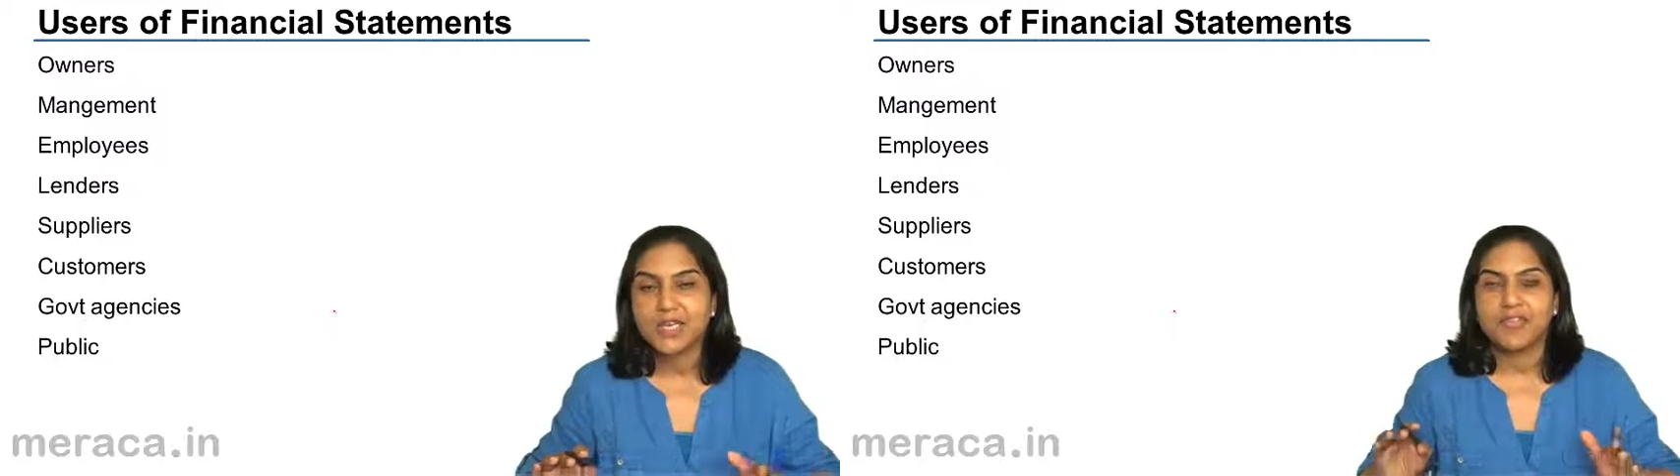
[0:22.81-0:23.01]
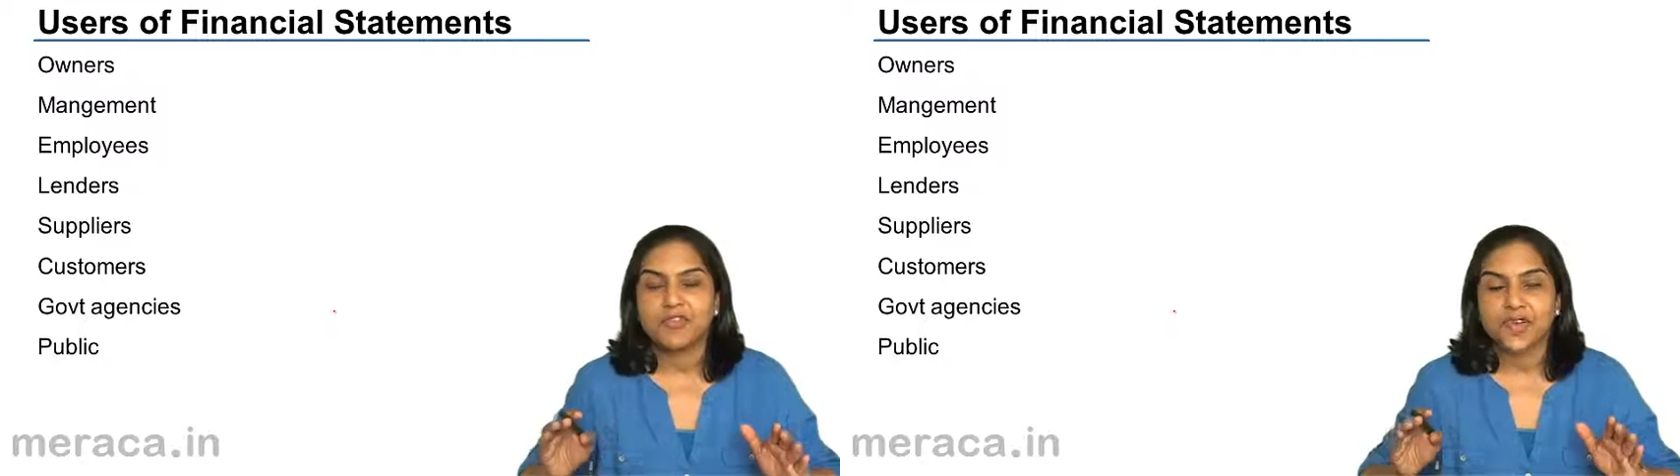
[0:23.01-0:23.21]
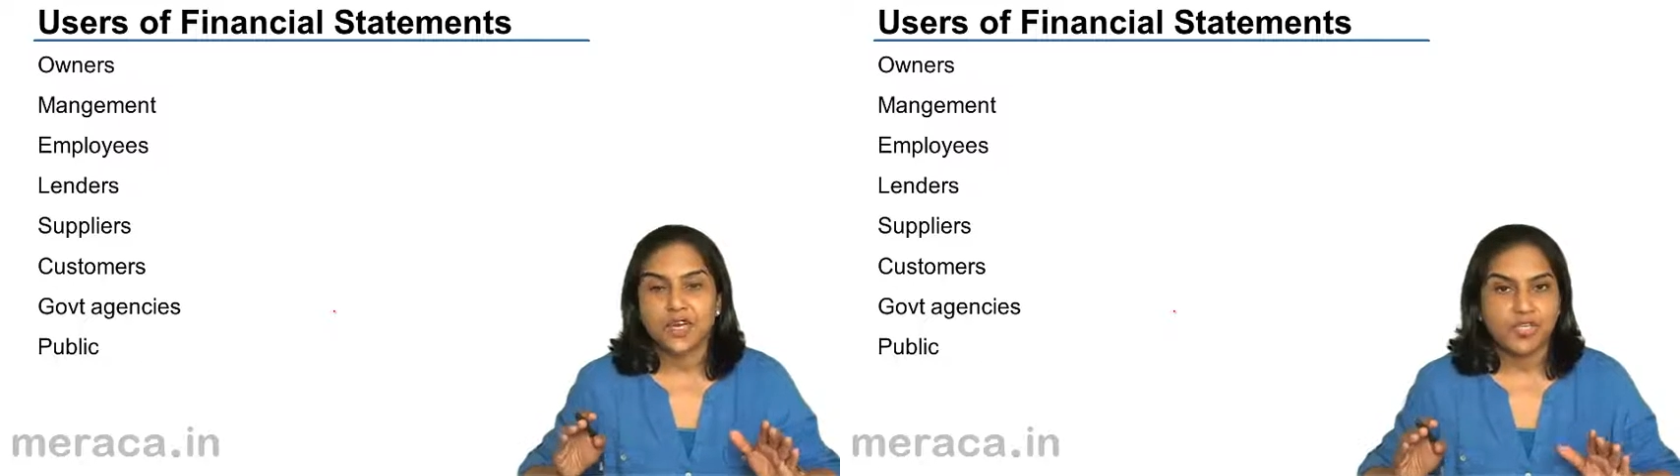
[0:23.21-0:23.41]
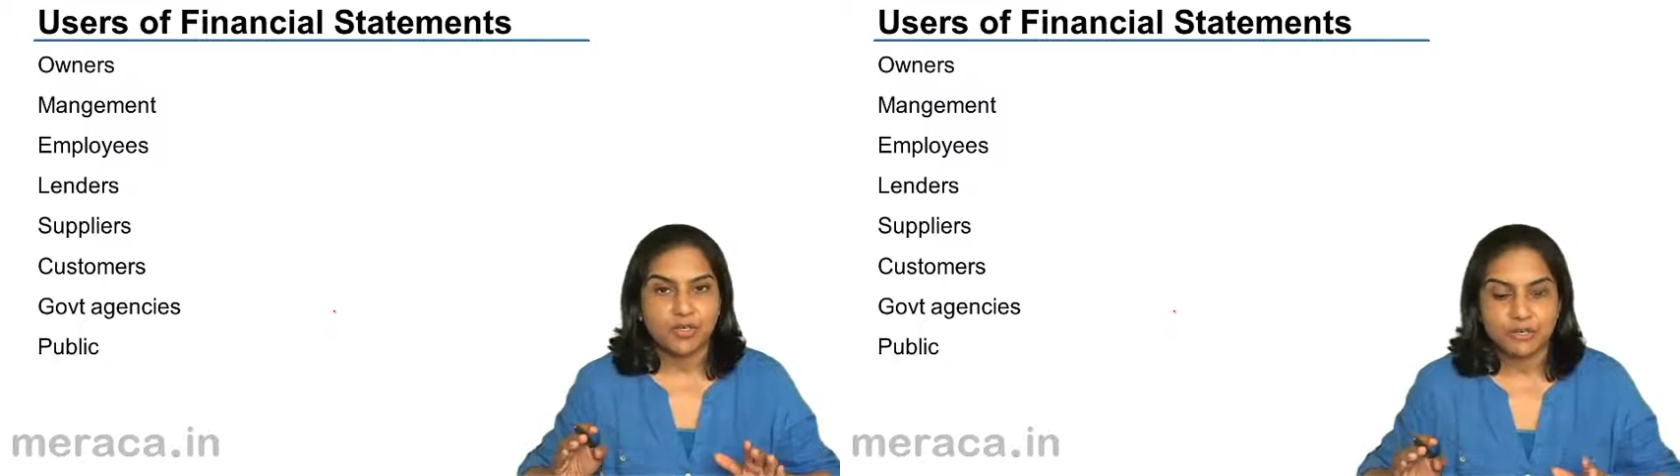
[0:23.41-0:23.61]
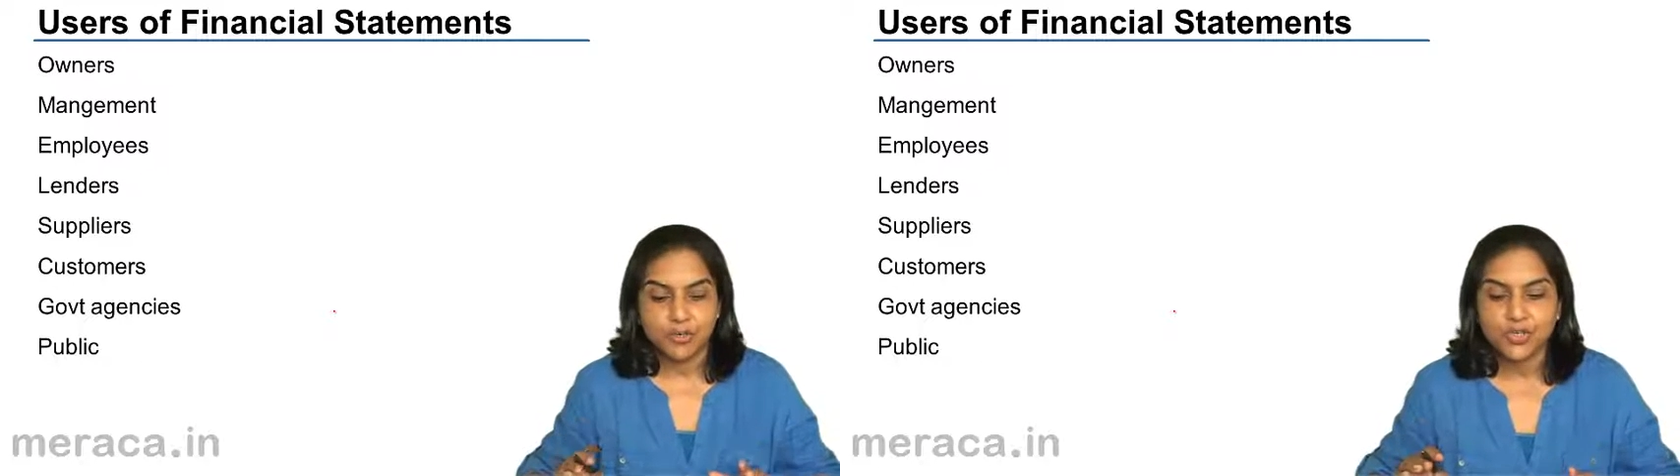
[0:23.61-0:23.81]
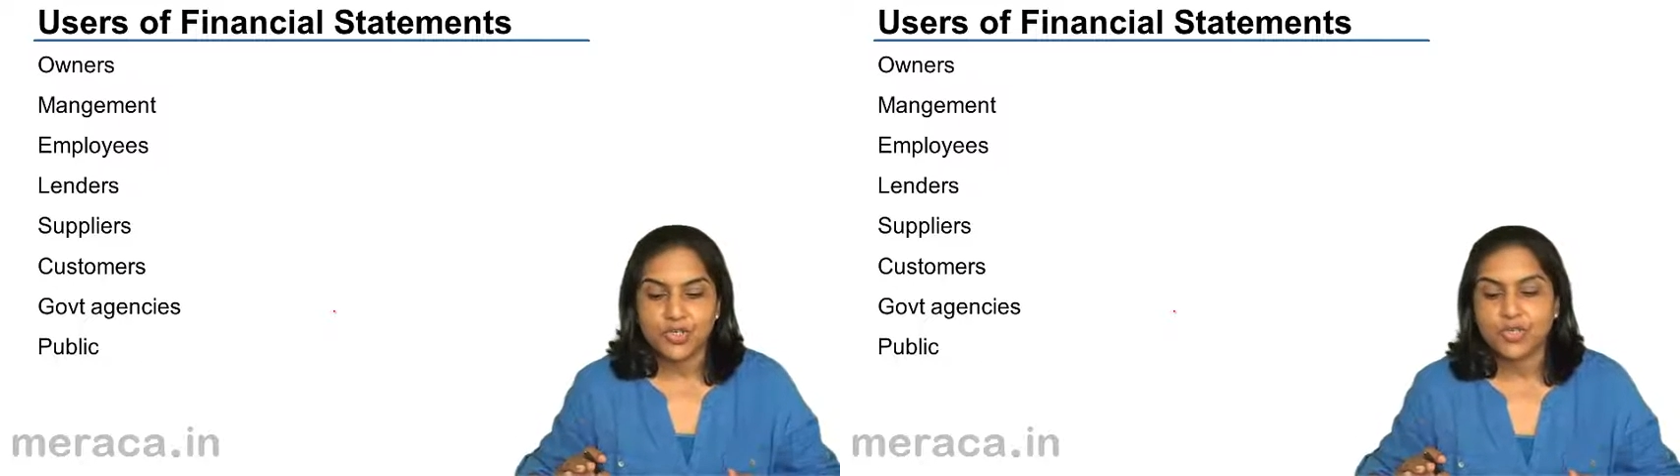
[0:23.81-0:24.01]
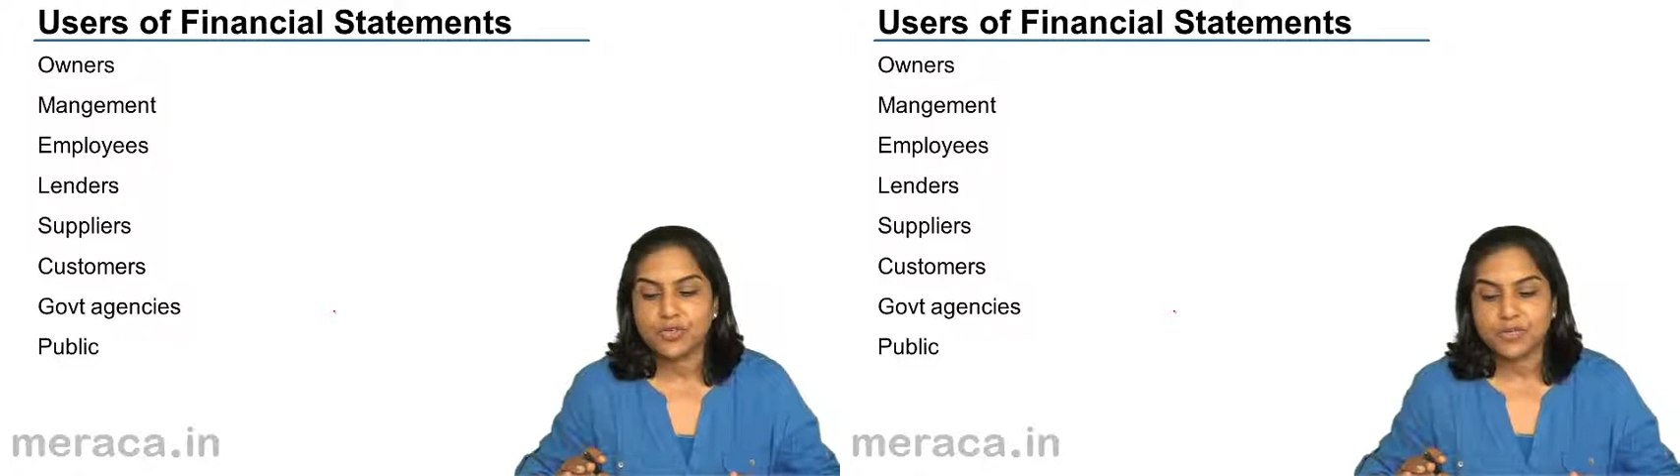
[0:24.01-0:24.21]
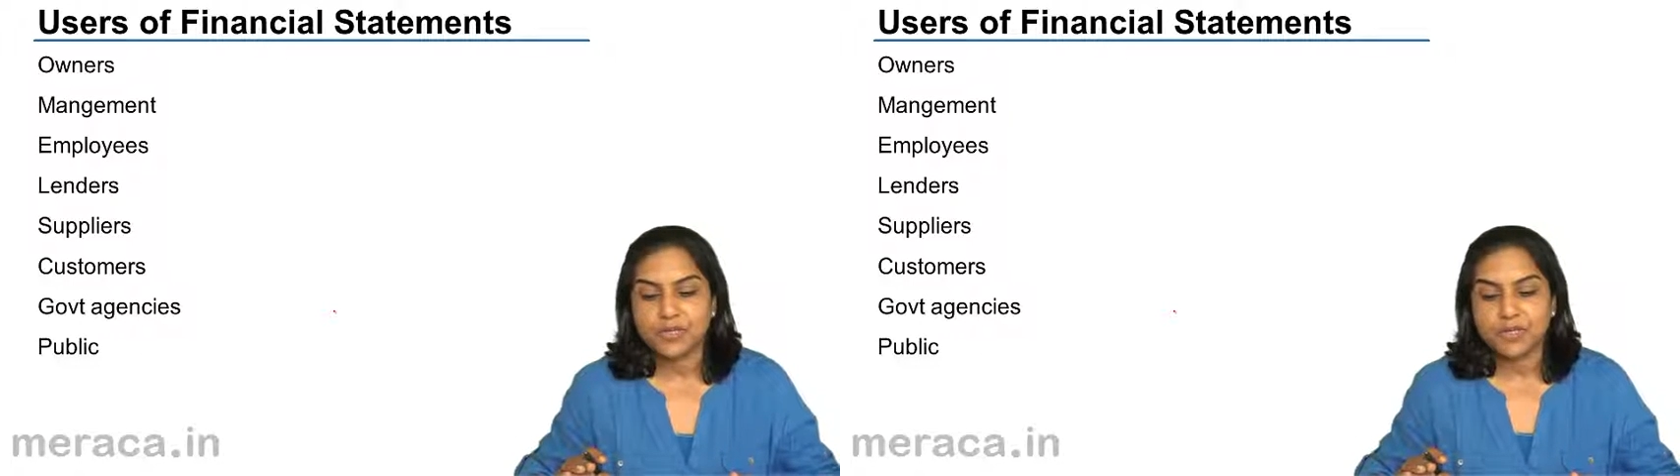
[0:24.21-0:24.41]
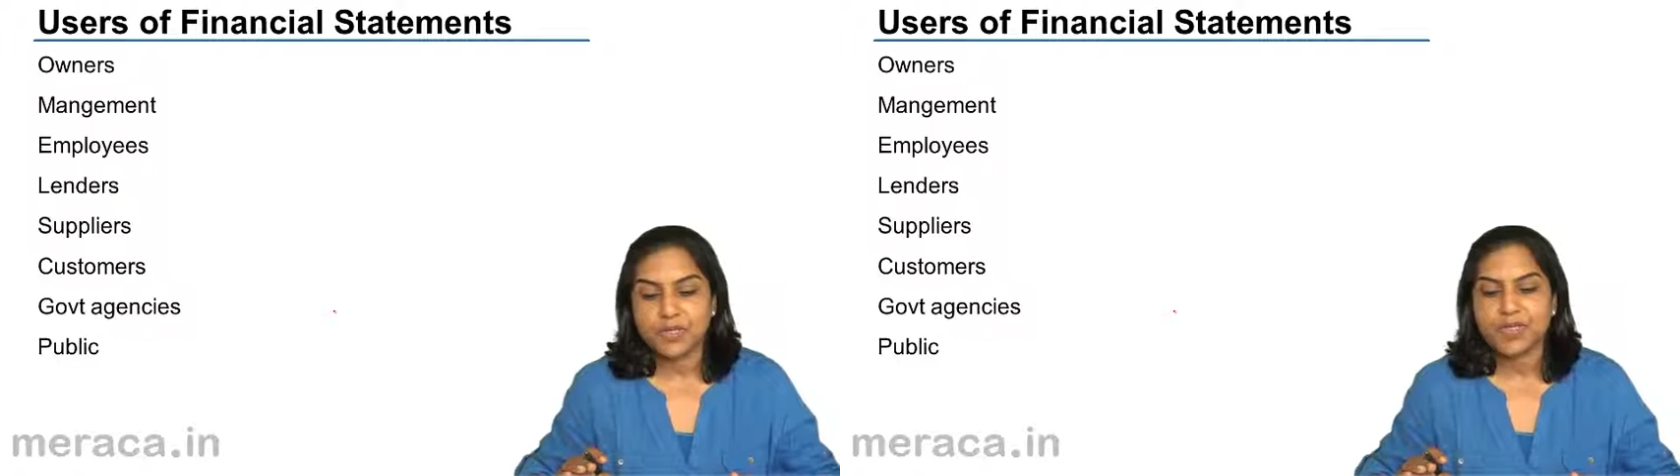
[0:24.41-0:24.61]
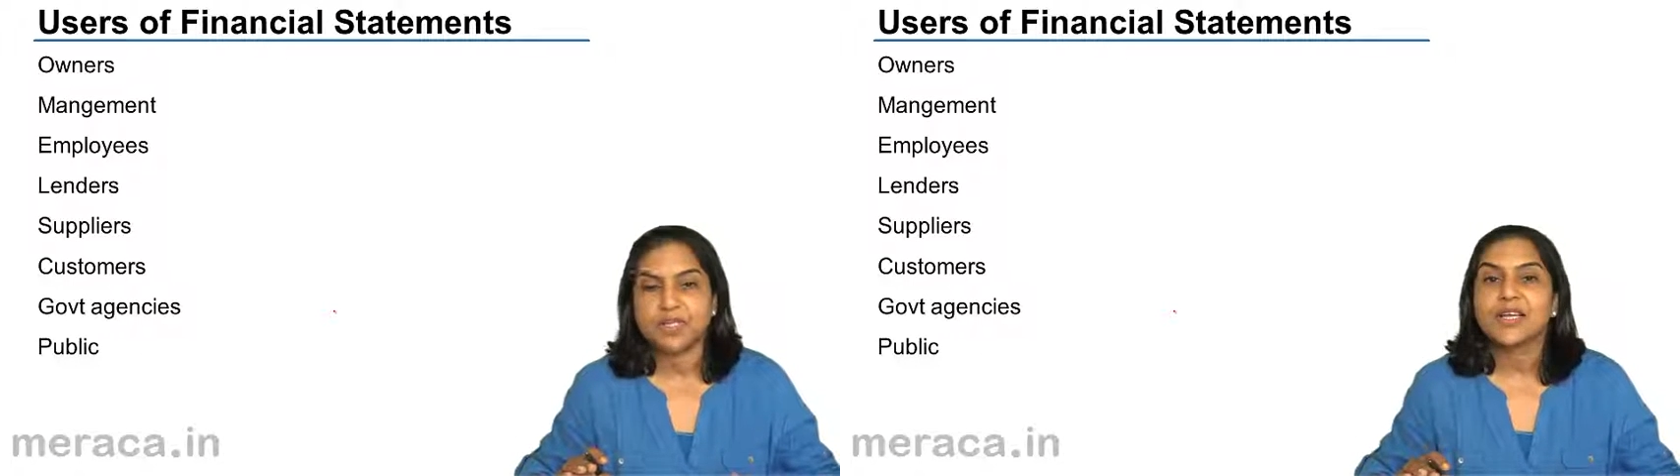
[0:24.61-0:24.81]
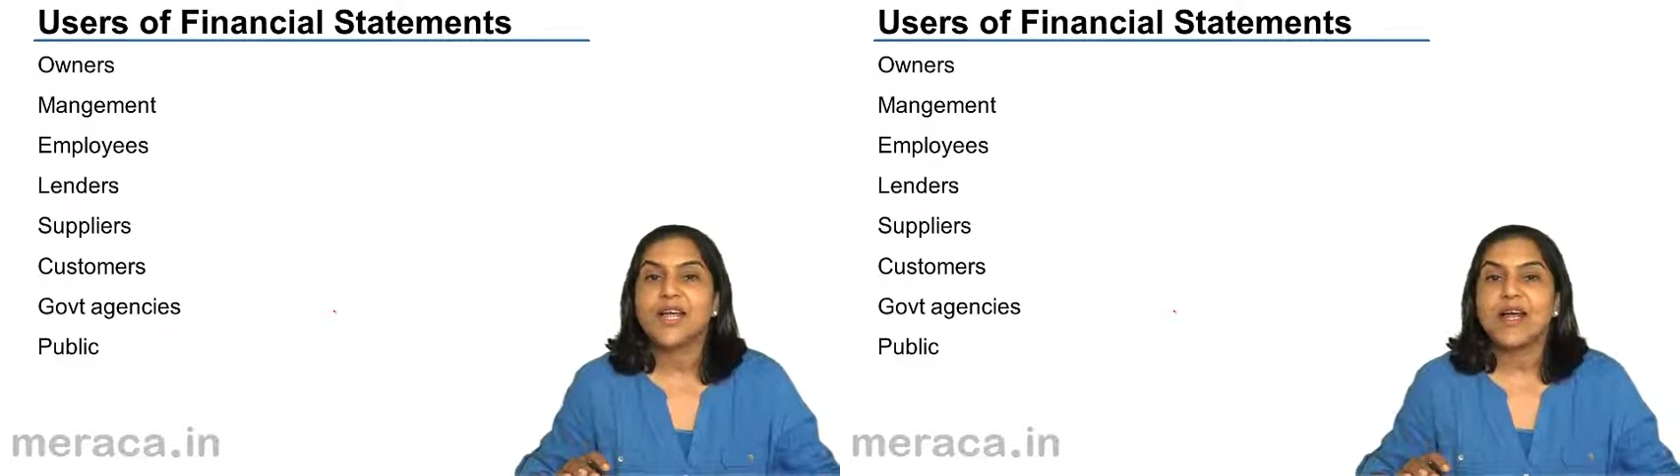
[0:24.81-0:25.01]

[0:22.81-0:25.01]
the financial position of the business,